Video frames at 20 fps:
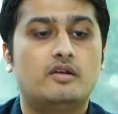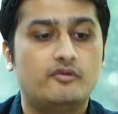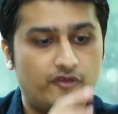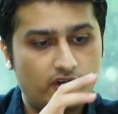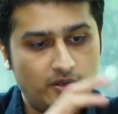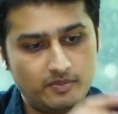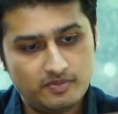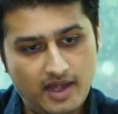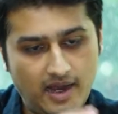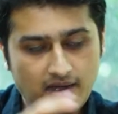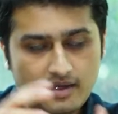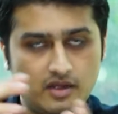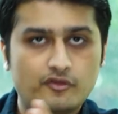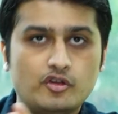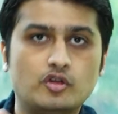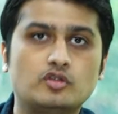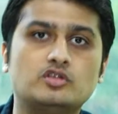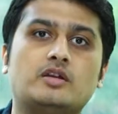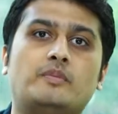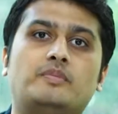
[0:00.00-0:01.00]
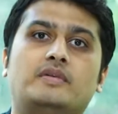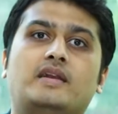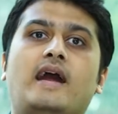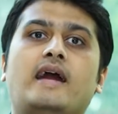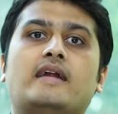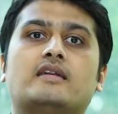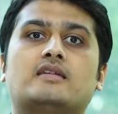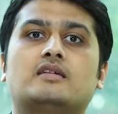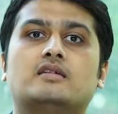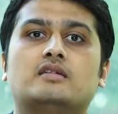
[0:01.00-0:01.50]
From that, if you
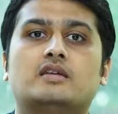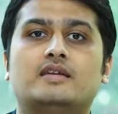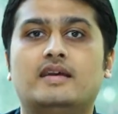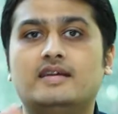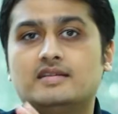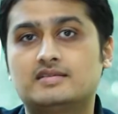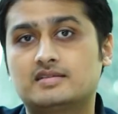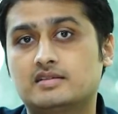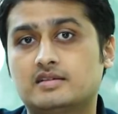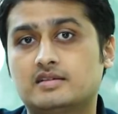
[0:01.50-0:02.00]
subtract its